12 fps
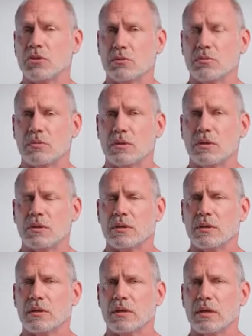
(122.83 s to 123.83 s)
you
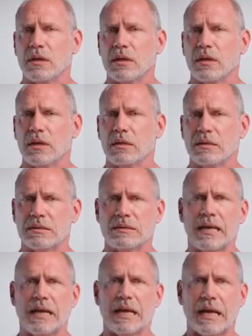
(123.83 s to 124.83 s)
to
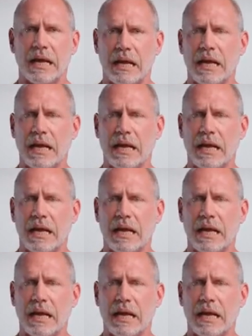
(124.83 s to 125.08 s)
say,